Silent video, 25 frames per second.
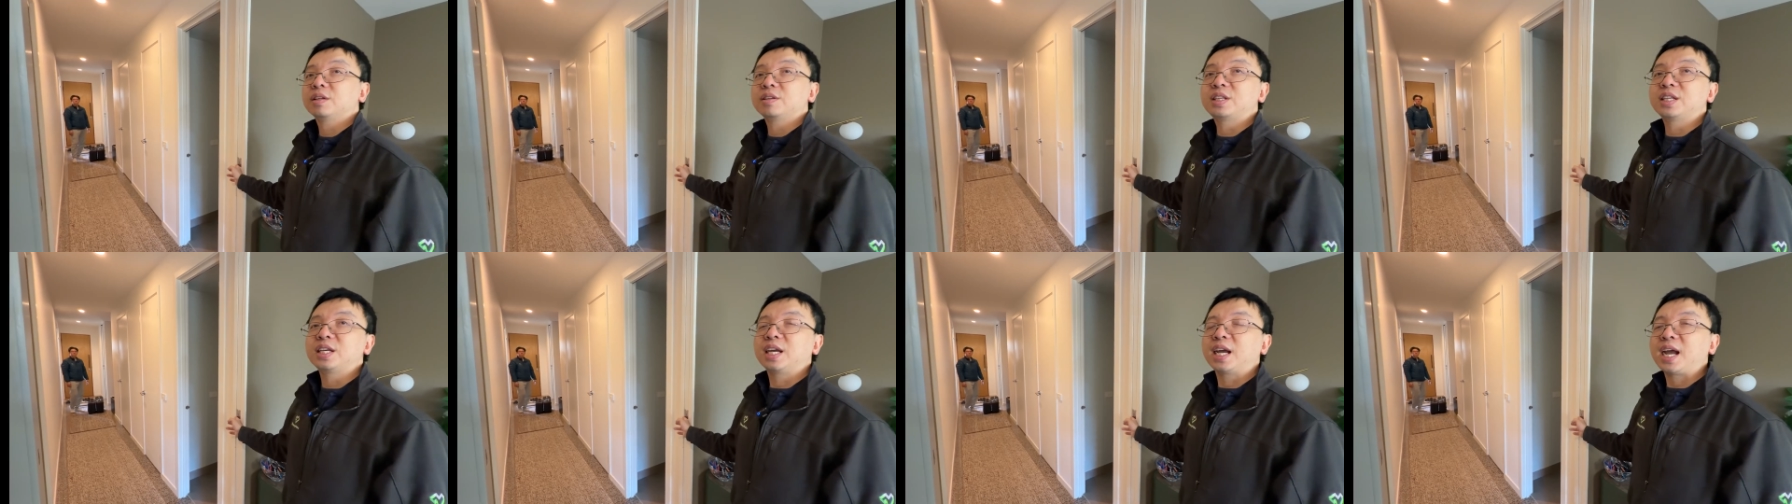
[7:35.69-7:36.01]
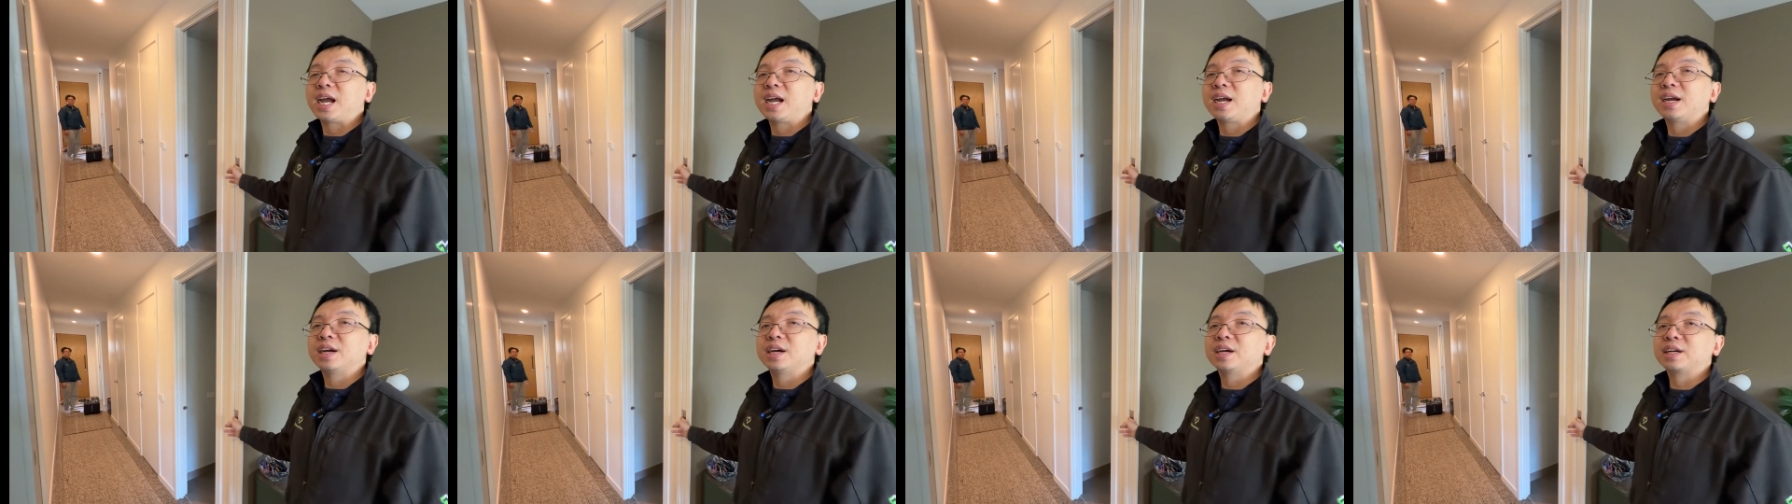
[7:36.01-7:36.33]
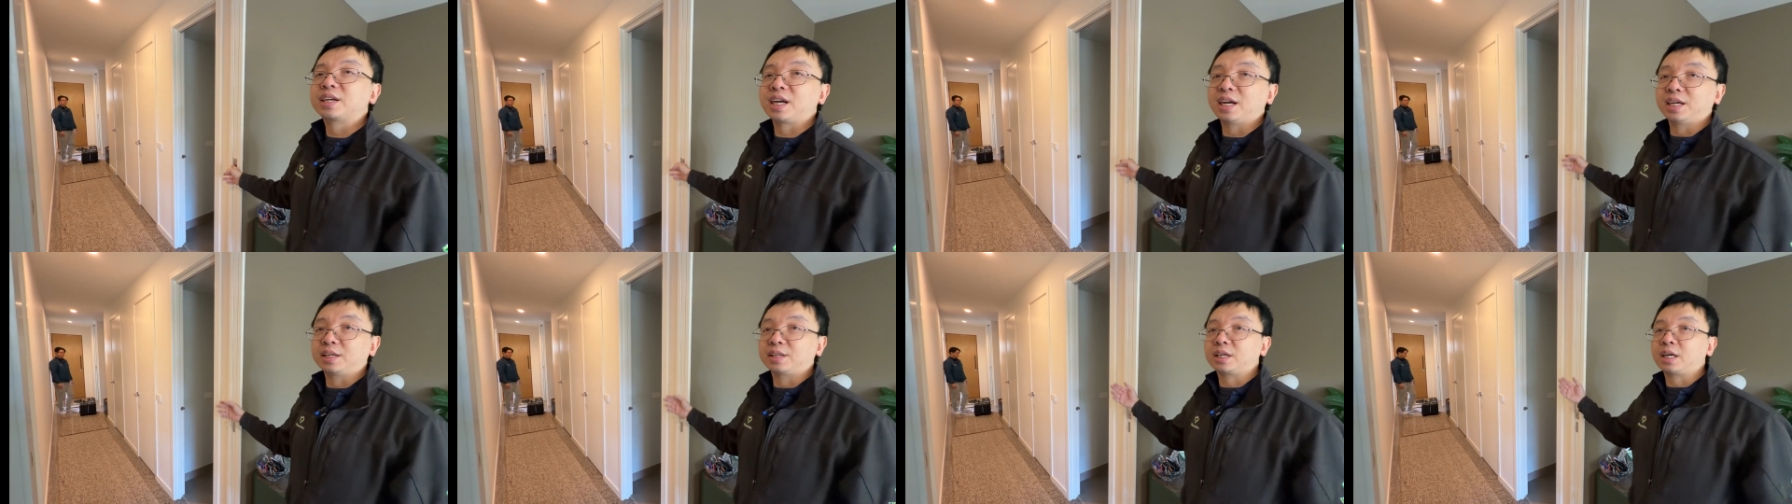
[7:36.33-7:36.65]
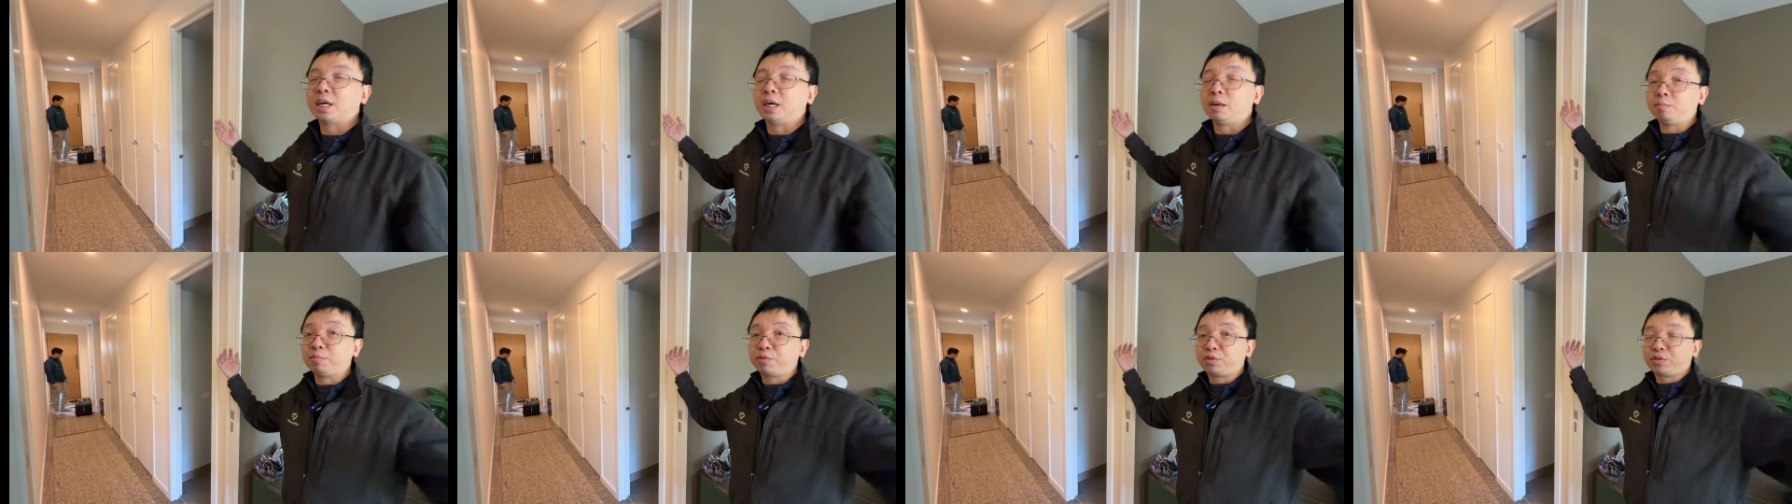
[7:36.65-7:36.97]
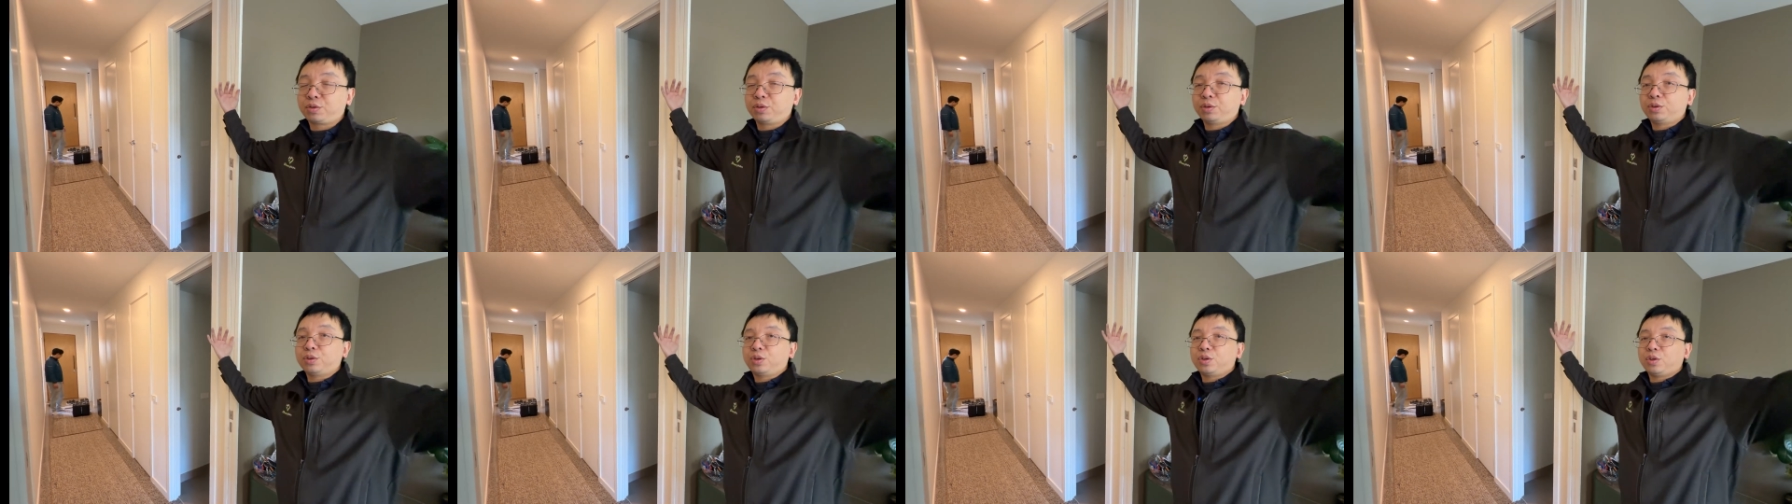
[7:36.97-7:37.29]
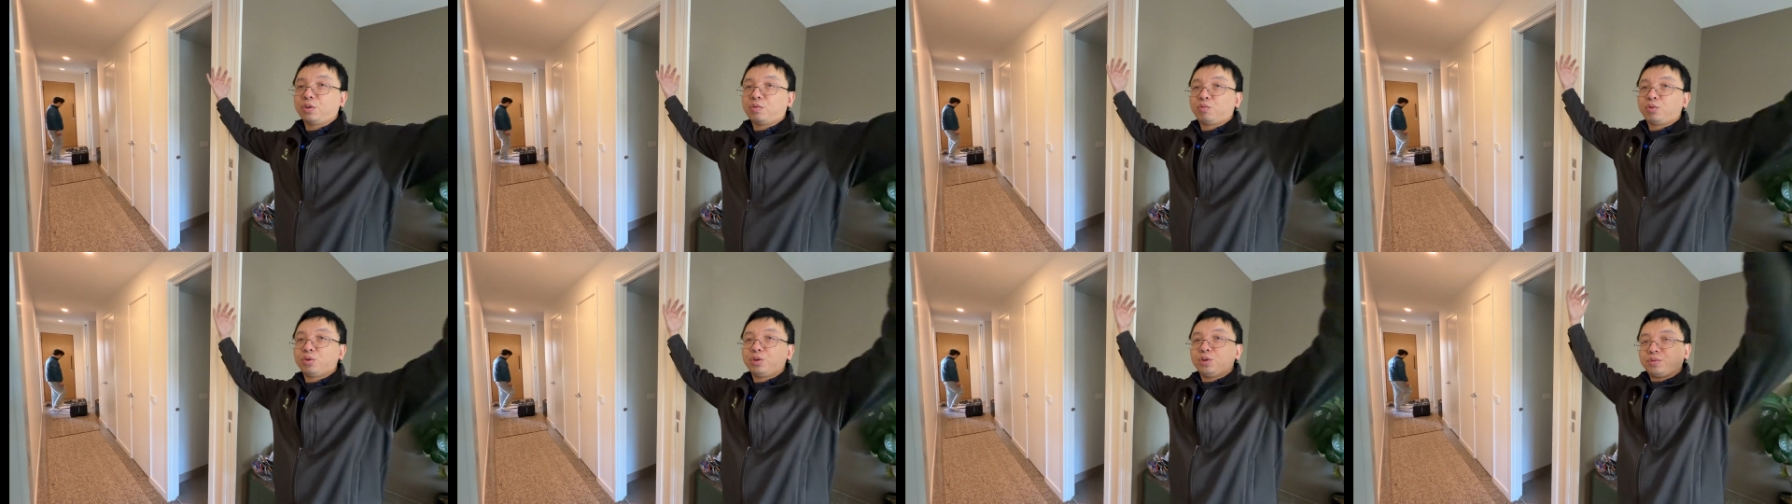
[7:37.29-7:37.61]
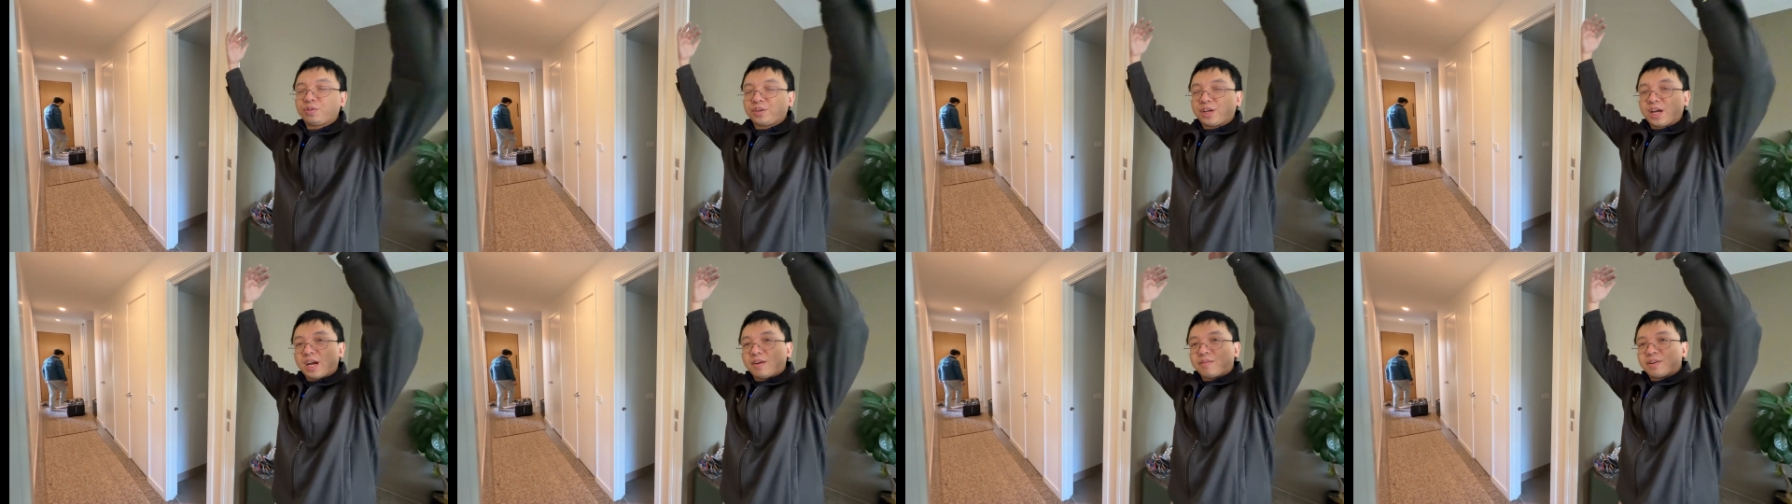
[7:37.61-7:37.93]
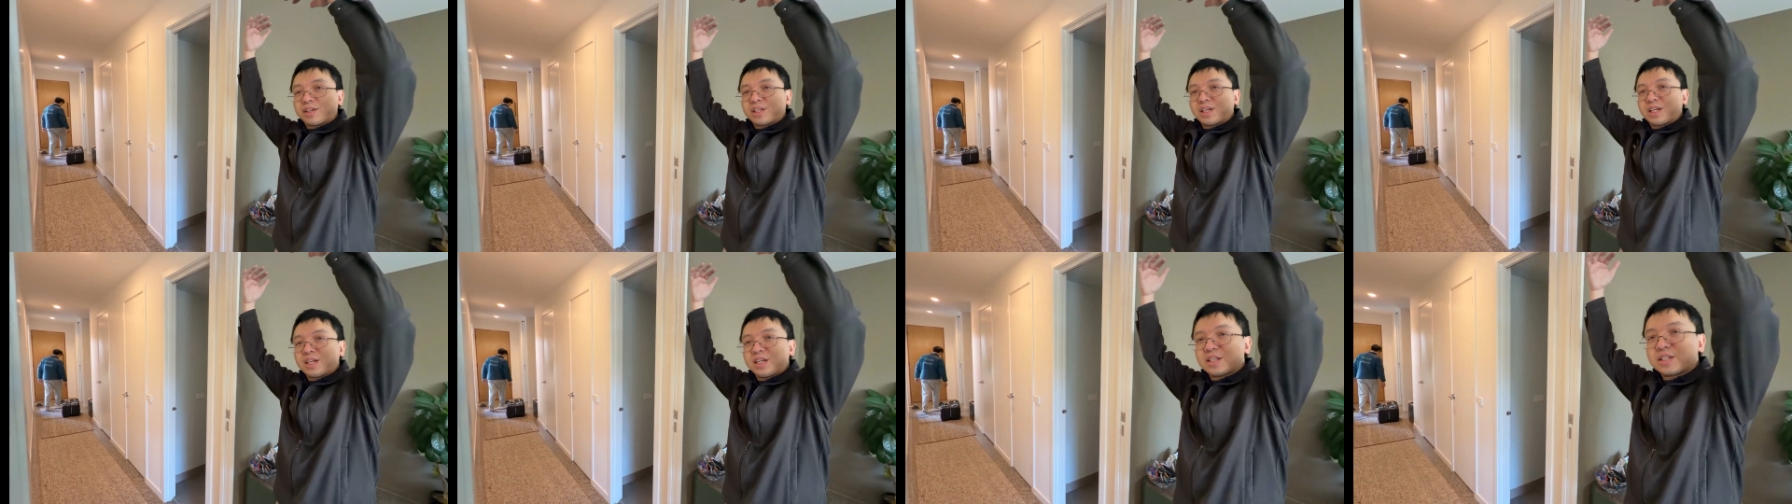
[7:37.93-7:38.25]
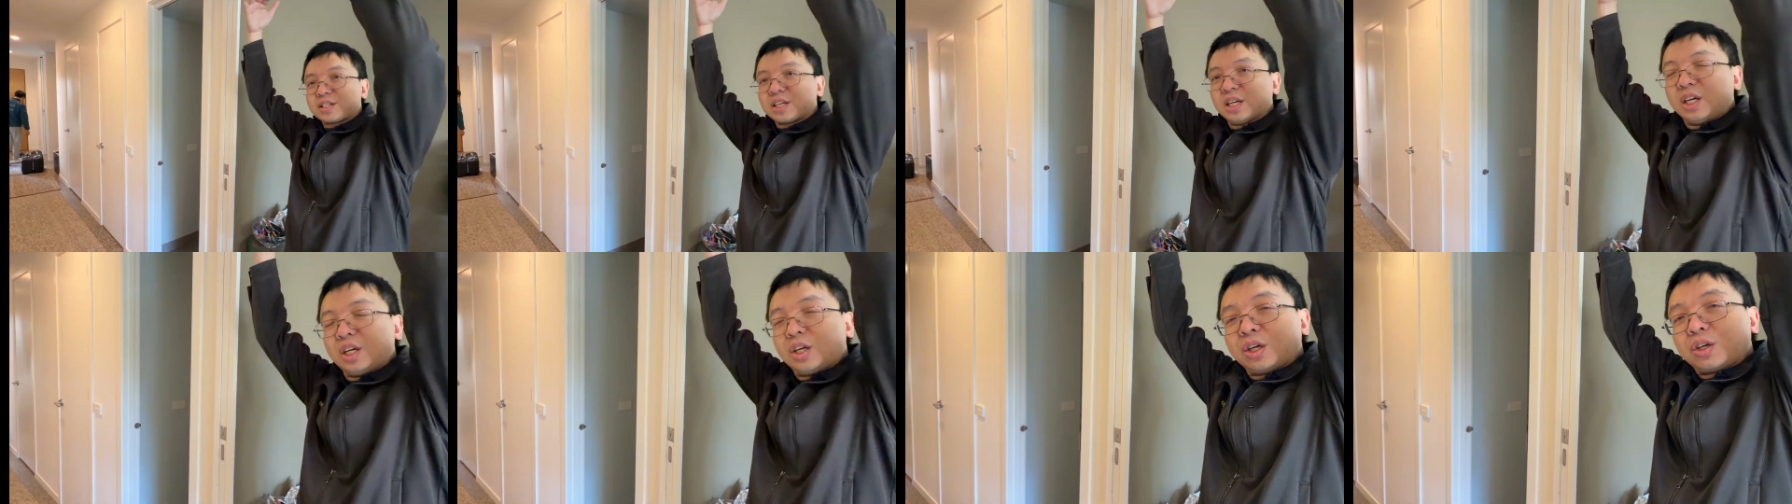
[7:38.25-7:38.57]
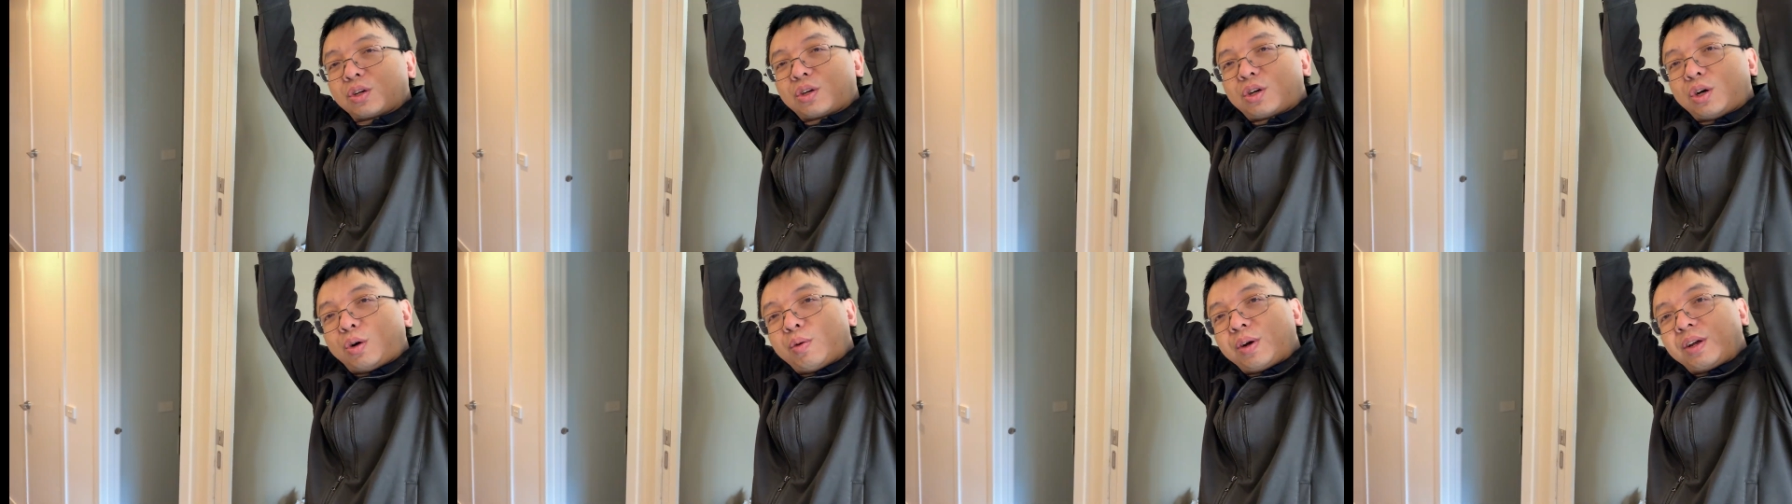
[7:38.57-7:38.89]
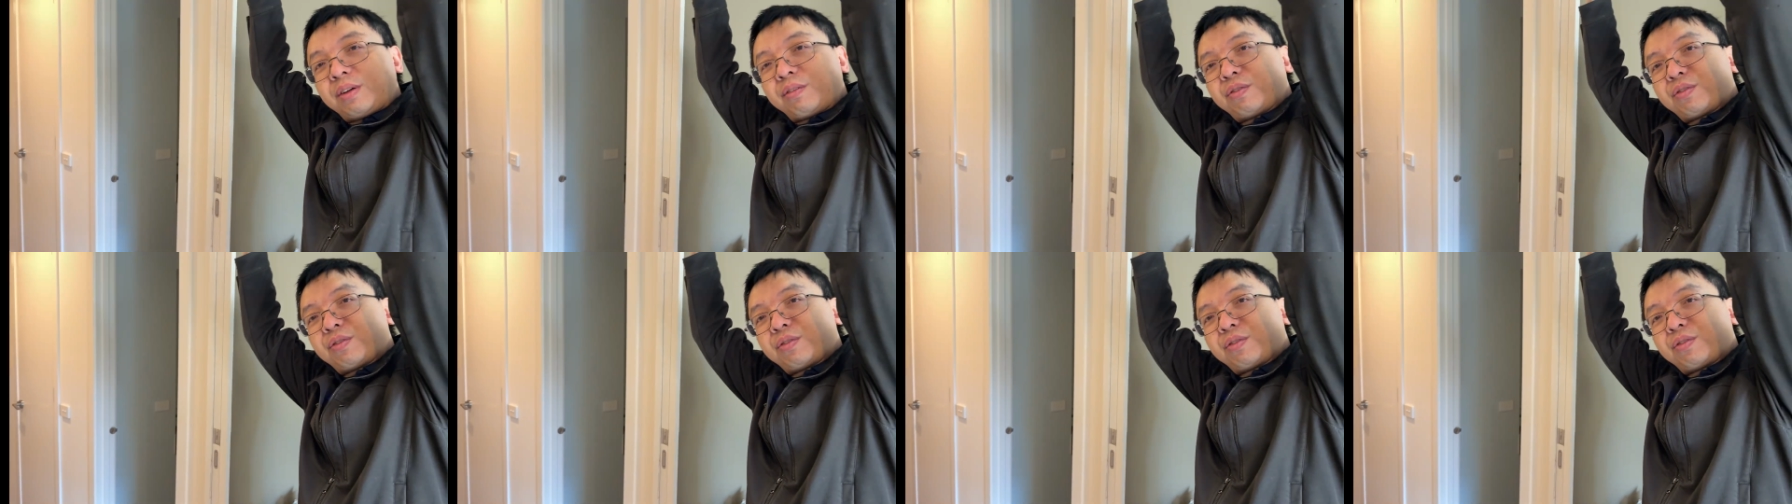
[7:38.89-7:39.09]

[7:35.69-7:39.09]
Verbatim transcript: the air can come through your roof cavities, going